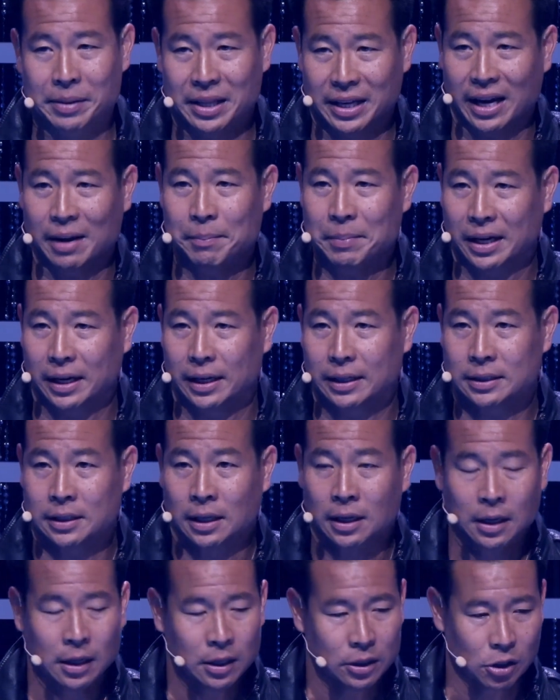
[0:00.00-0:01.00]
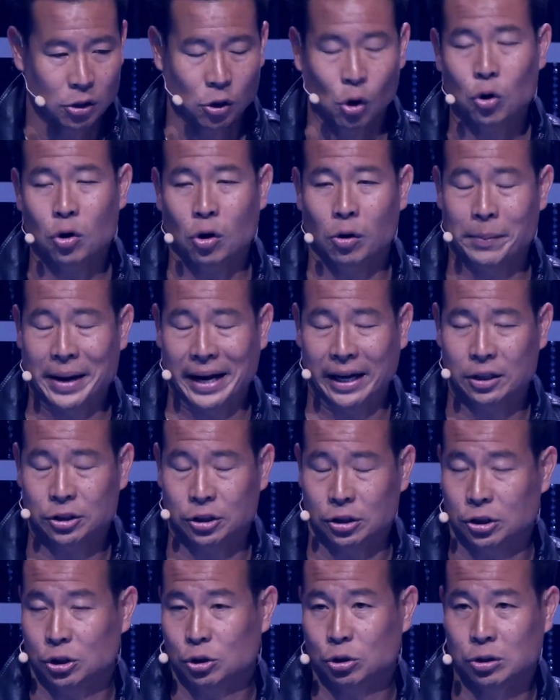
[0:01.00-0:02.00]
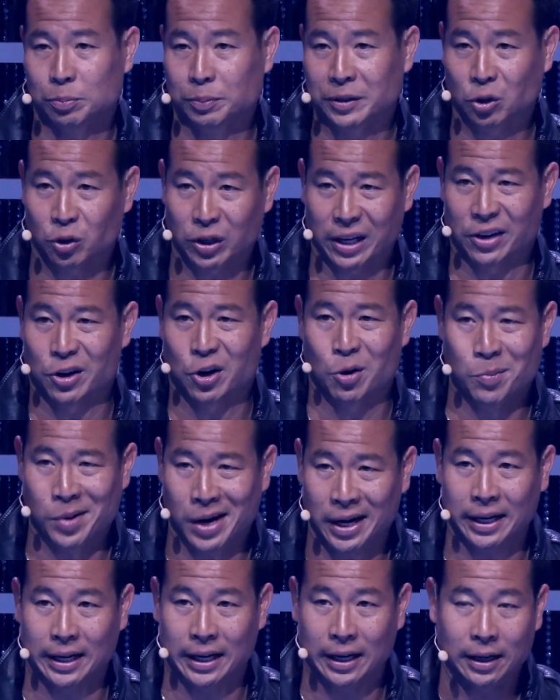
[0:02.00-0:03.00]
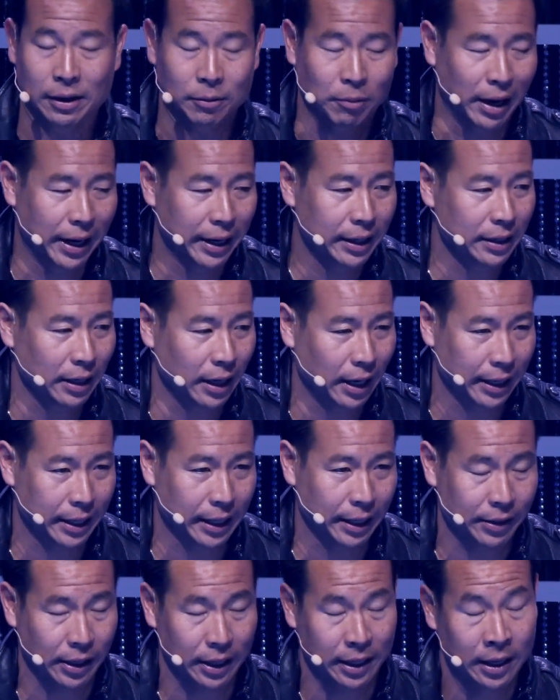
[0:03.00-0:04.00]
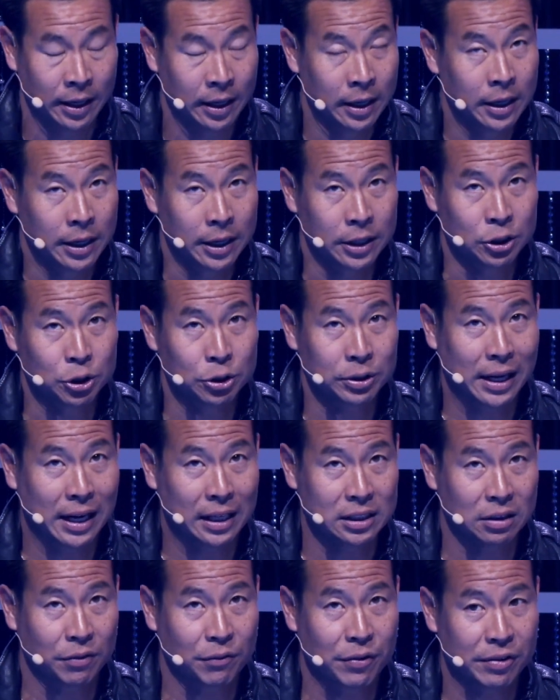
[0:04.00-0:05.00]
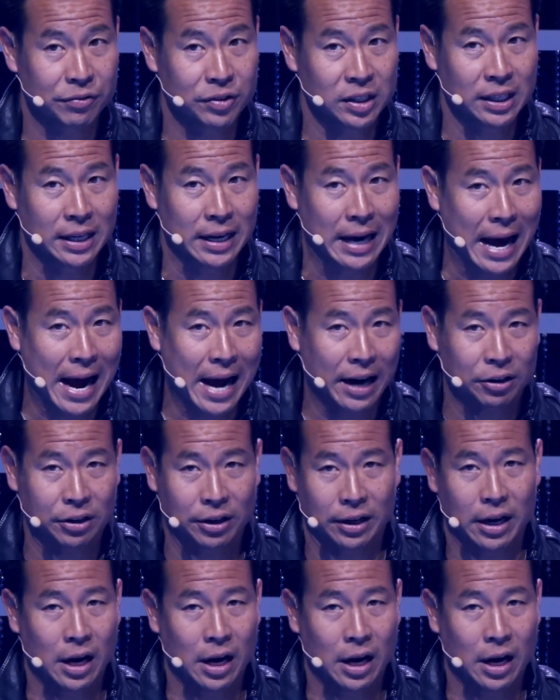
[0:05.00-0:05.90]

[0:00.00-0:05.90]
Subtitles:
of the game because the local managers, truth be told, have no money, right? Like I think in 2015, an aggregate